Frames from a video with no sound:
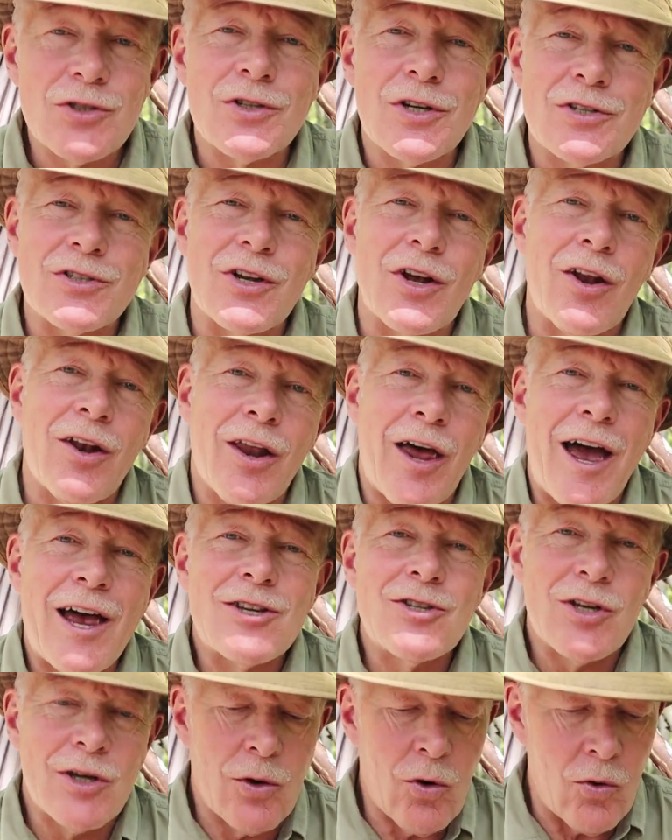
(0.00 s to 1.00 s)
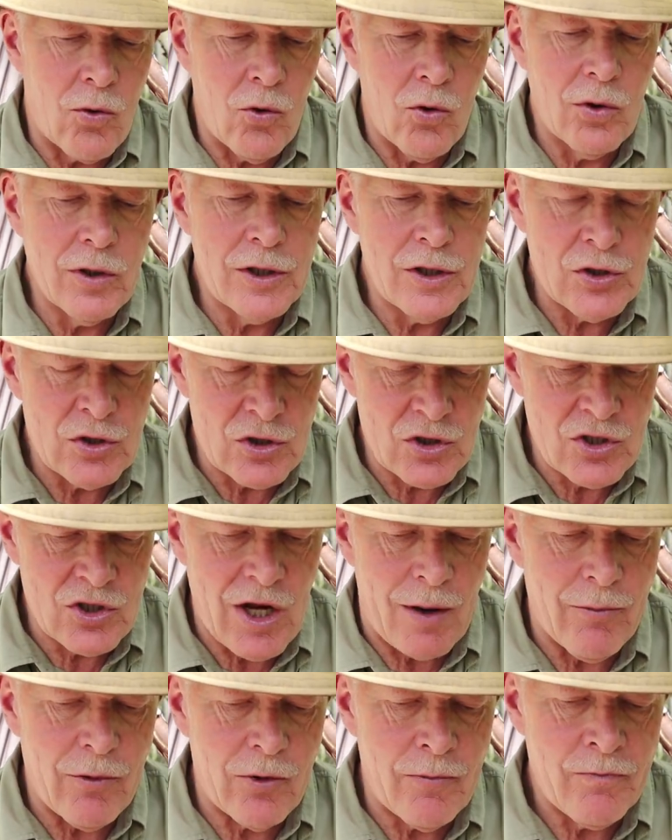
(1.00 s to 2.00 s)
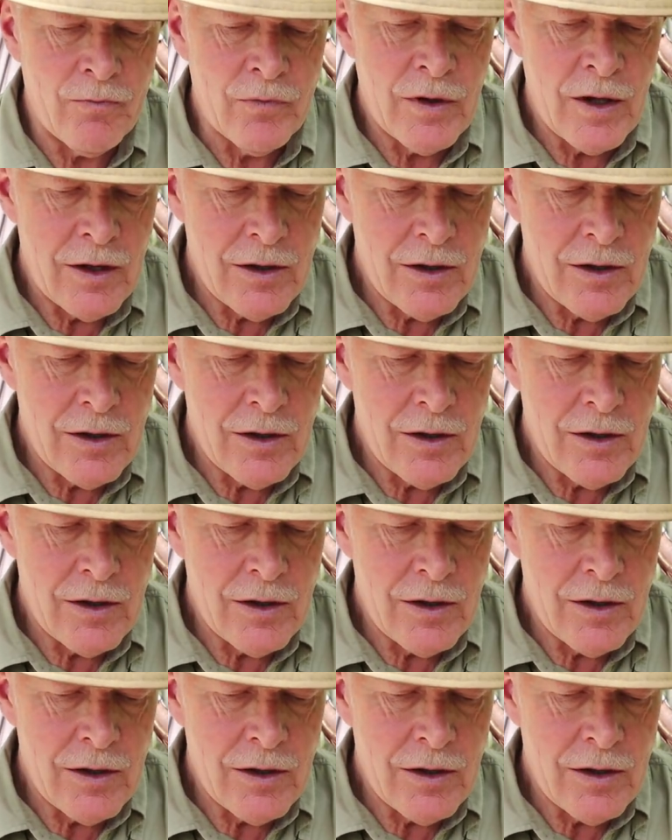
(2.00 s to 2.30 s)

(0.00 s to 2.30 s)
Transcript: is just a classic early summer